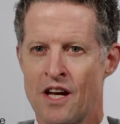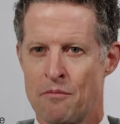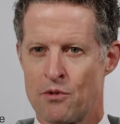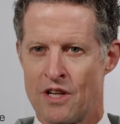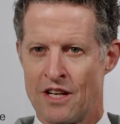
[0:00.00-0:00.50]

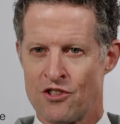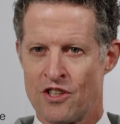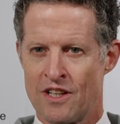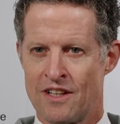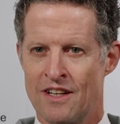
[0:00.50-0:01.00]

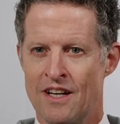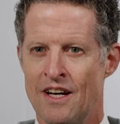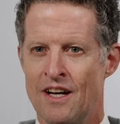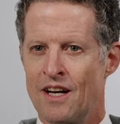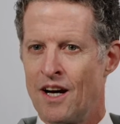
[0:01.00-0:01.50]
hypertension,
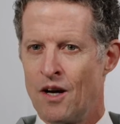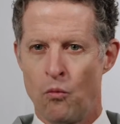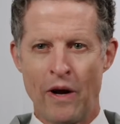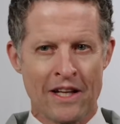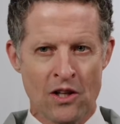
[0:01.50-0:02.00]
uh,
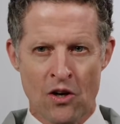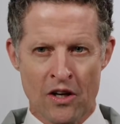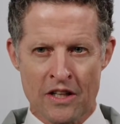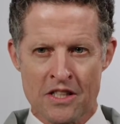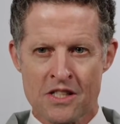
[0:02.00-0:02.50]
weight
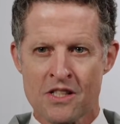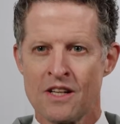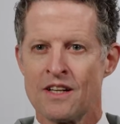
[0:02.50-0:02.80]
loss.